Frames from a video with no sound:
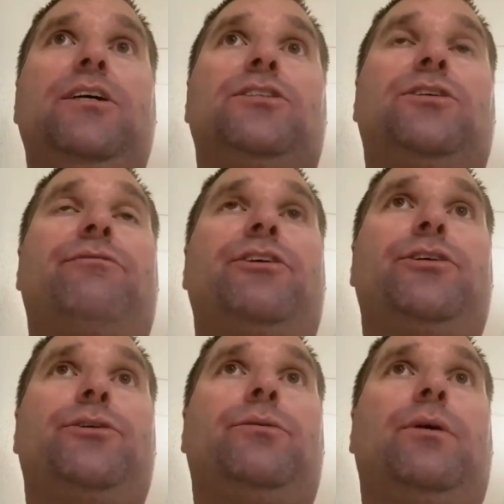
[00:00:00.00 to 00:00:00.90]
So if you
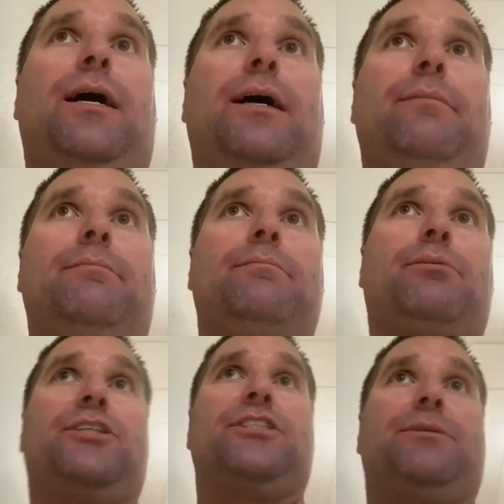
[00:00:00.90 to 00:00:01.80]
do
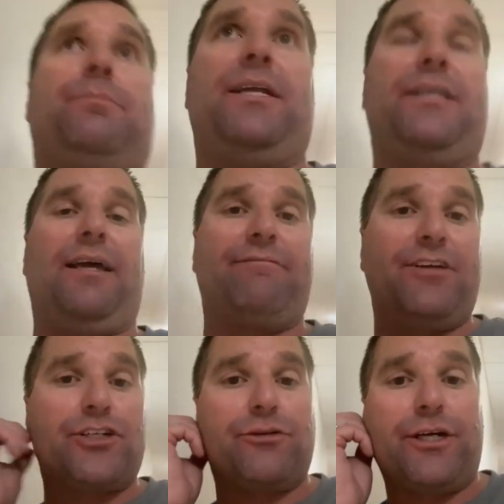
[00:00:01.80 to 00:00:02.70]
participate in that
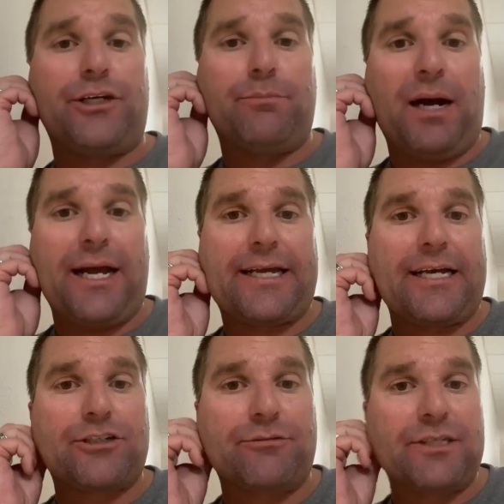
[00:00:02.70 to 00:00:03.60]
fishery and you buy a
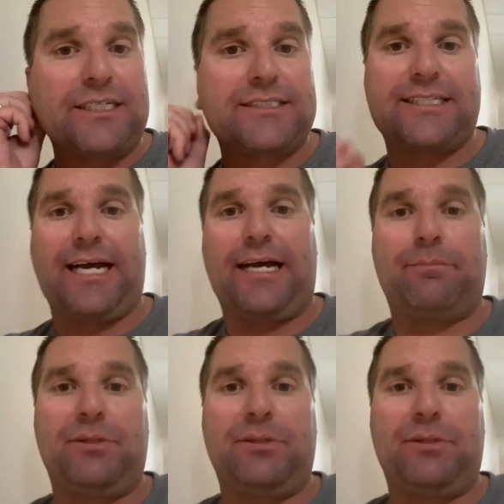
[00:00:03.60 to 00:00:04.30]
catch and release tag,